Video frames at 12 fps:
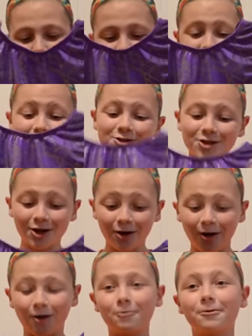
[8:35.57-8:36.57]
Miss
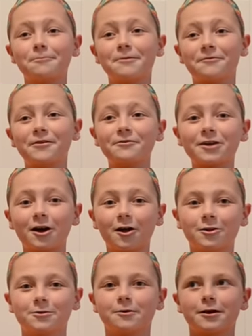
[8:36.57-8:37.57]
Jill what my favorite
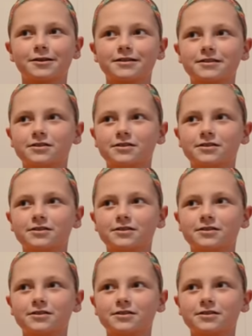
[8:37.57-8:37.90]
color was.